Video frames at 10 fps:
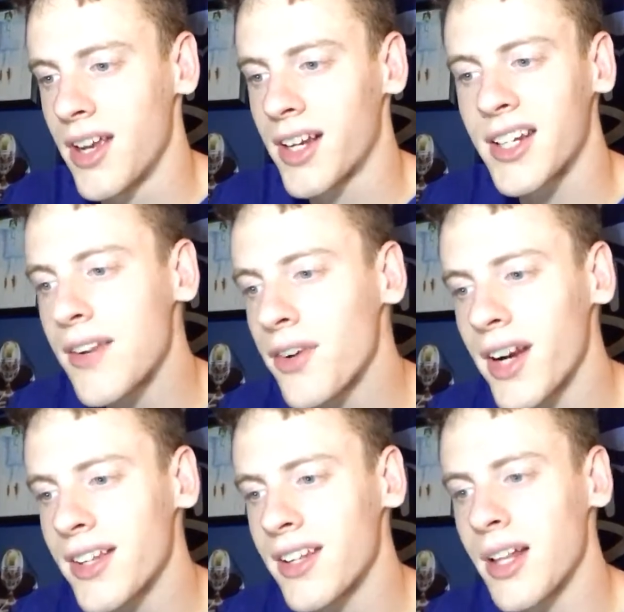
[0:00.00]
Can never get
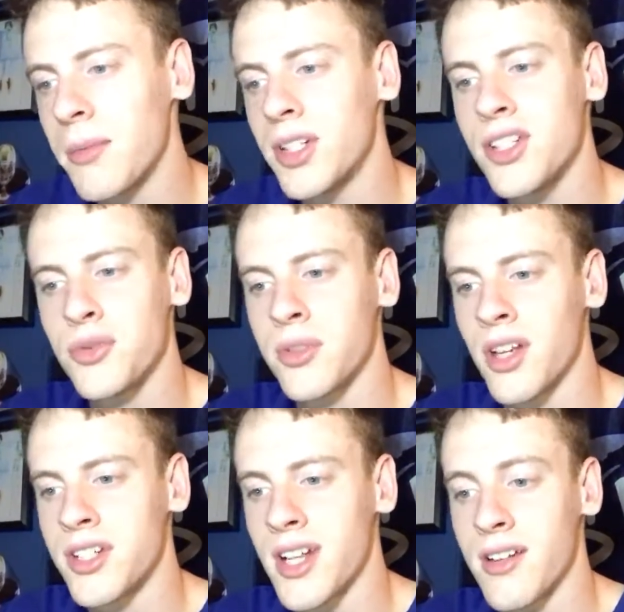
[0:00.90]
into the double-digit
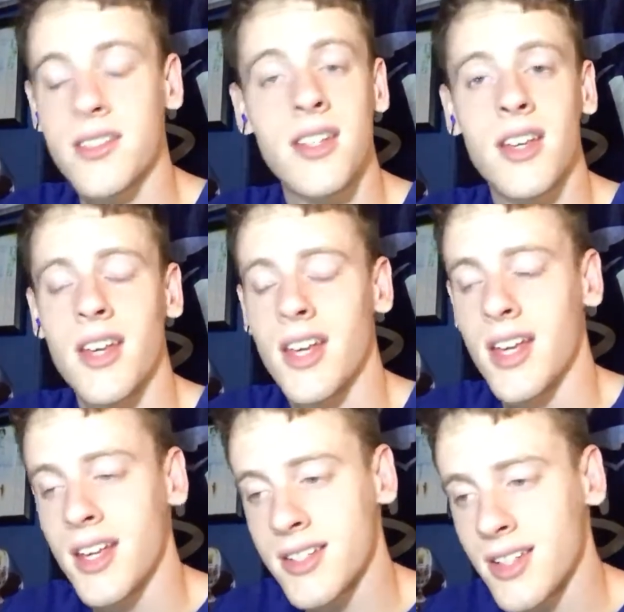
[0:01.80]
touchdowns.
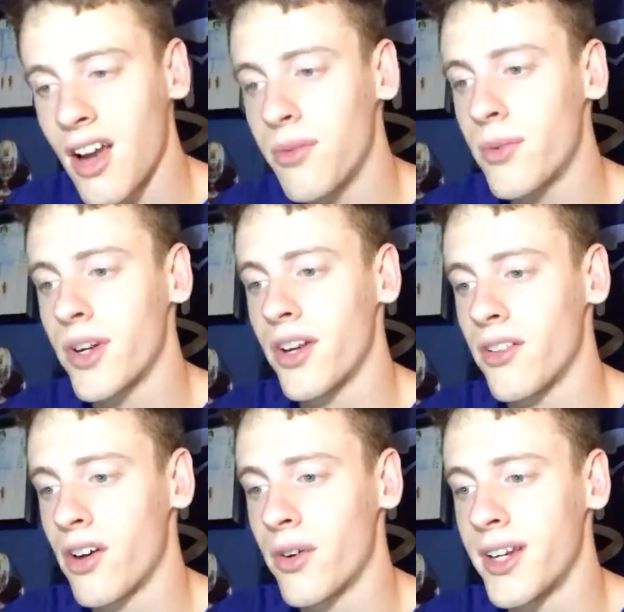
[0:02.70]
His sophomore year,
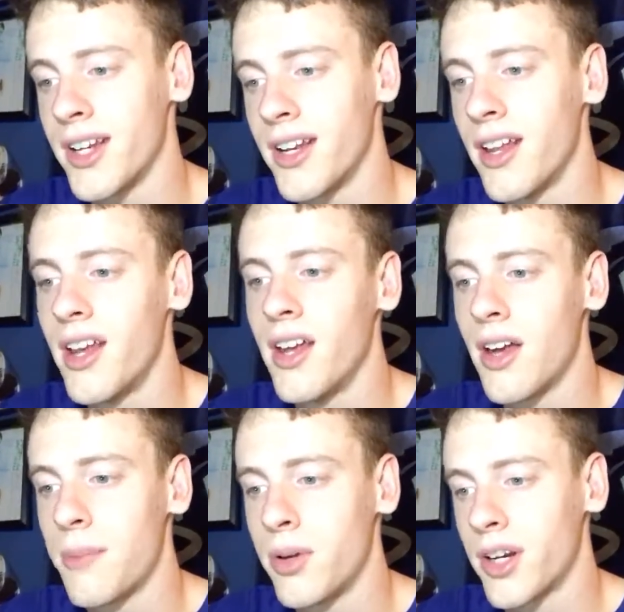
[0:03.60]
though, he did,
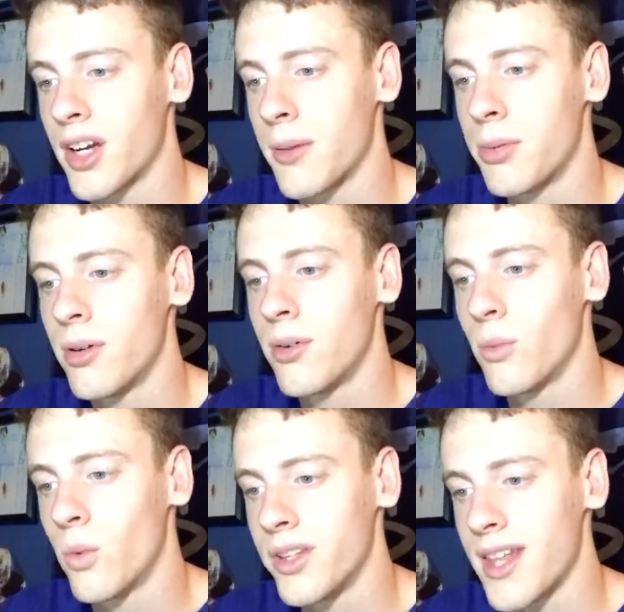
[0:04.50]
putting up
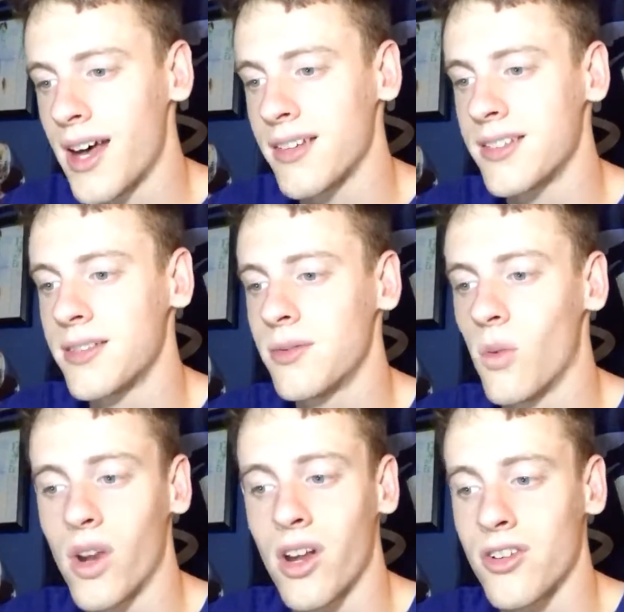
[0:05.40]

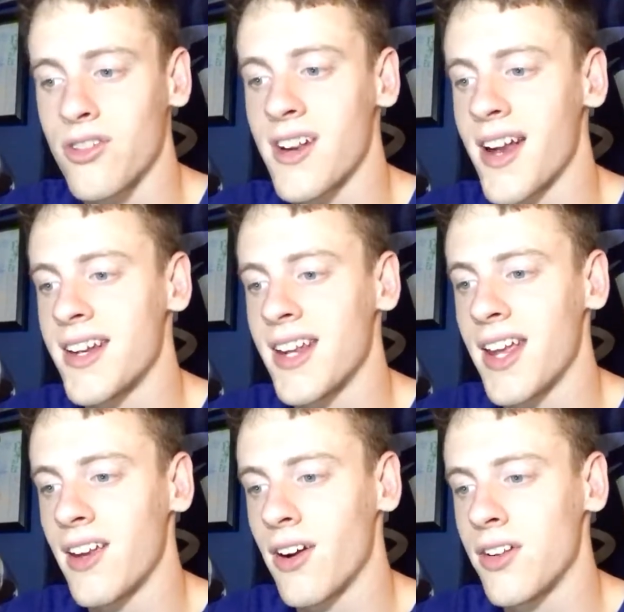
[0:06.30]

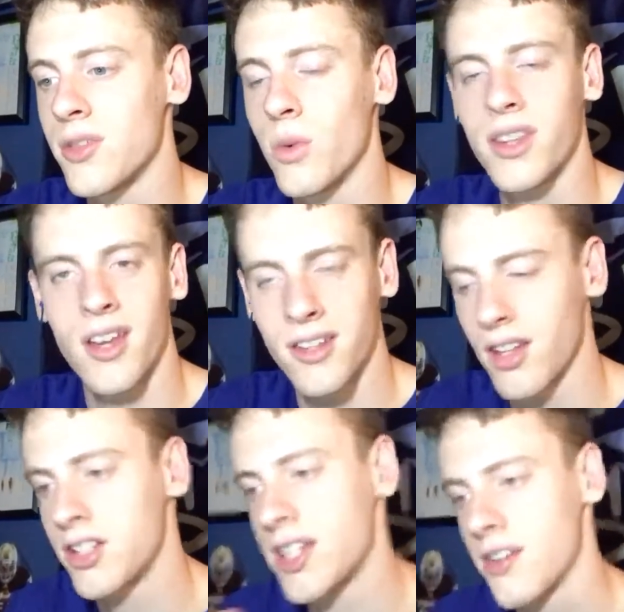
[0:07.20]
1,198 yards with 10
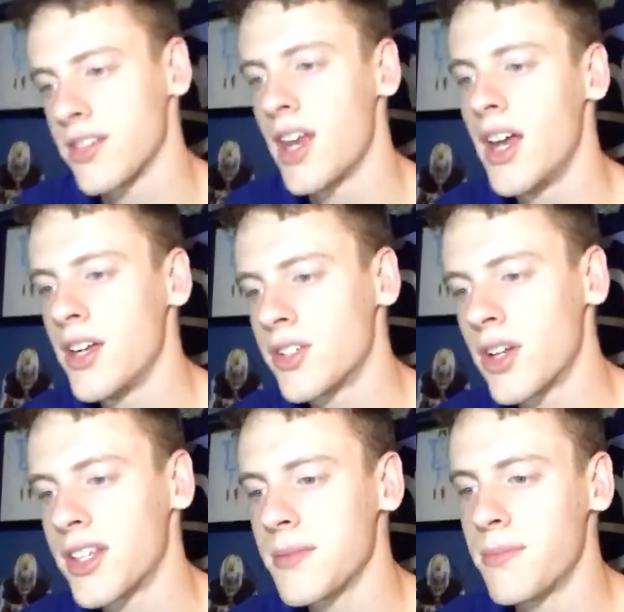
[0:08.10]
touchdowns. So
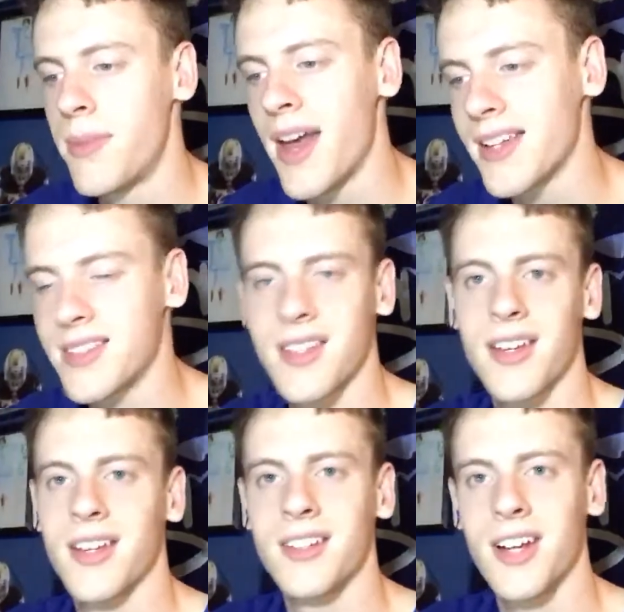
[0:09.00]
not the best
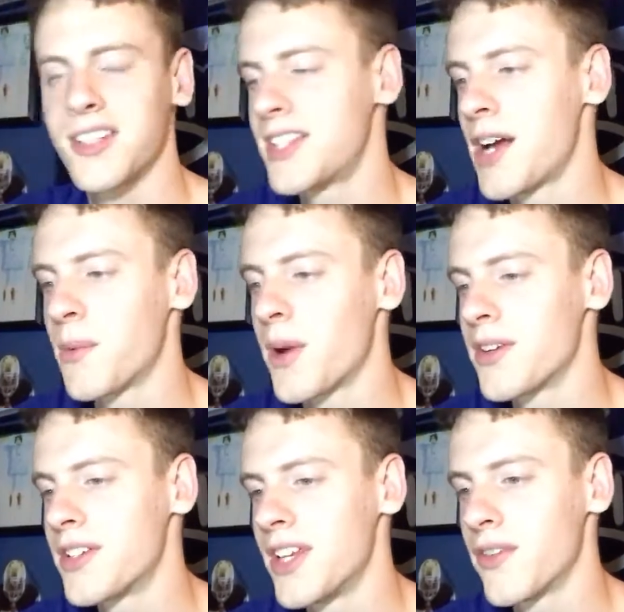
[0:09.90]
touchdown wide
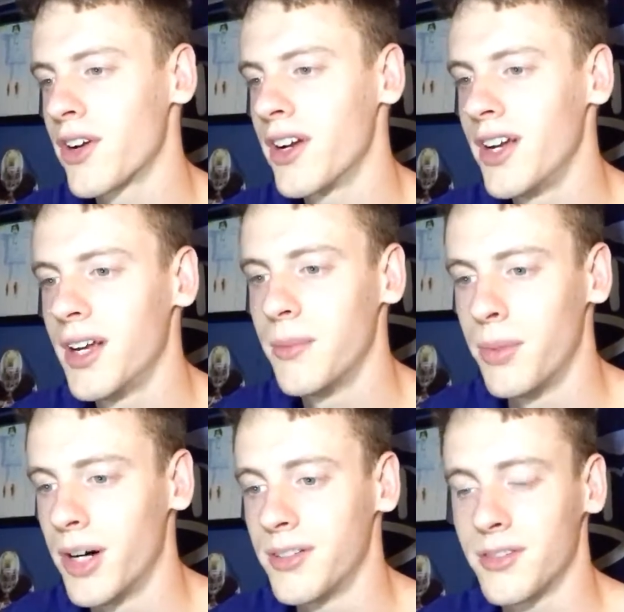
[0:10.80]
receiver,
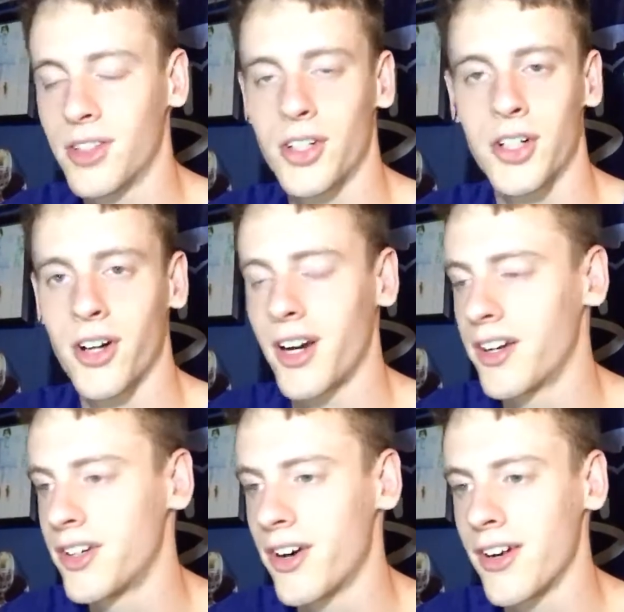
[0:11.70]
but great
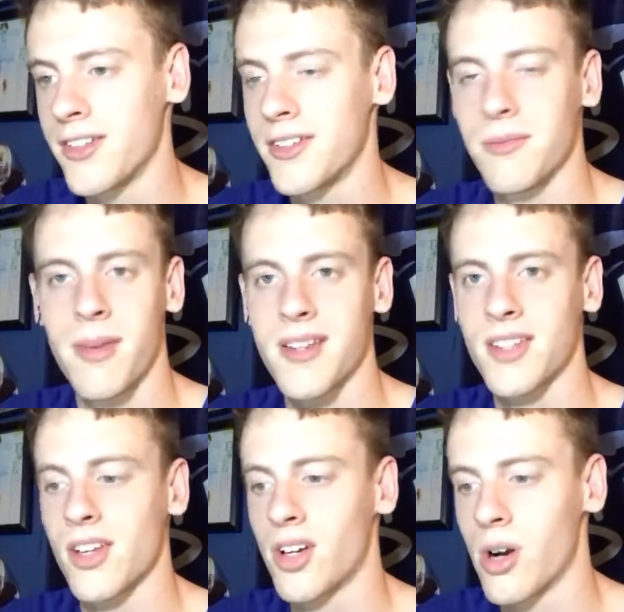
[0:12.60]
on yards,
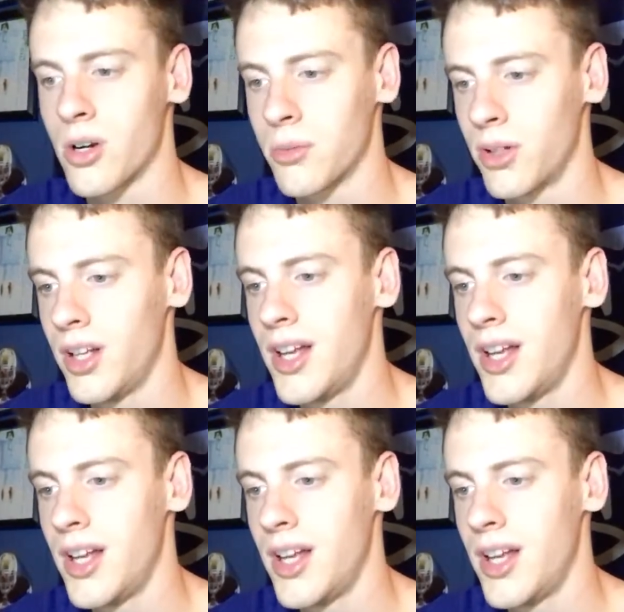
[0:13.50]
basically unguardable.